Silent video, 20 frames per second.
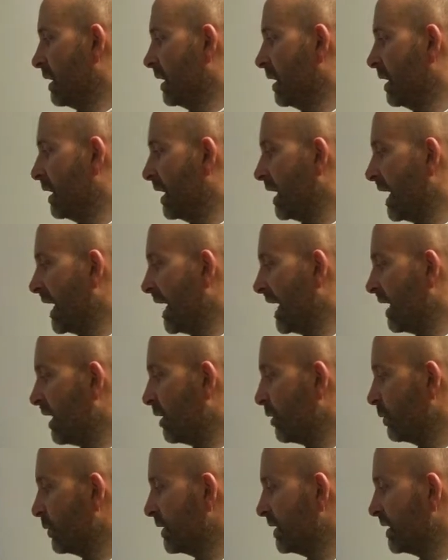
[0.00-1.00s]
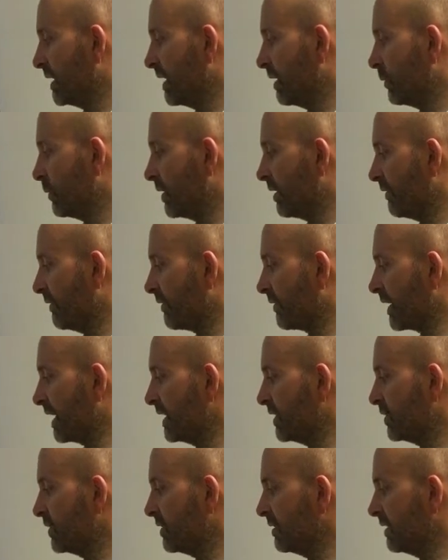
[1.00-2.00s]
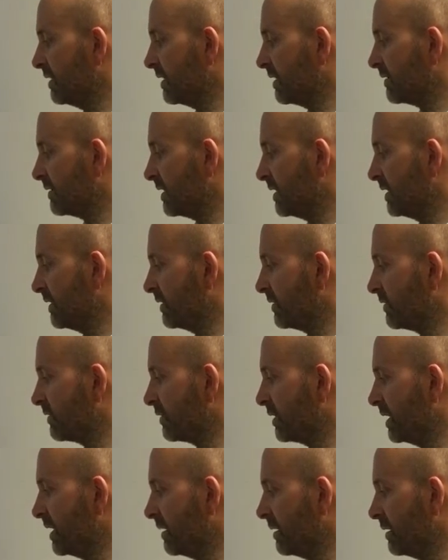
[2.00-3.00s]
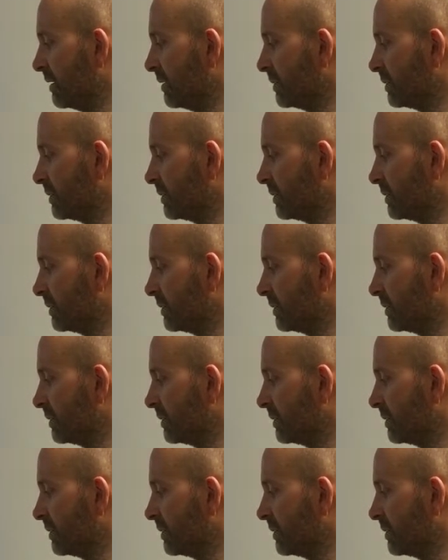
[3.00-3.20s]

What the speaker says: How are we dealing with inflation as an industry?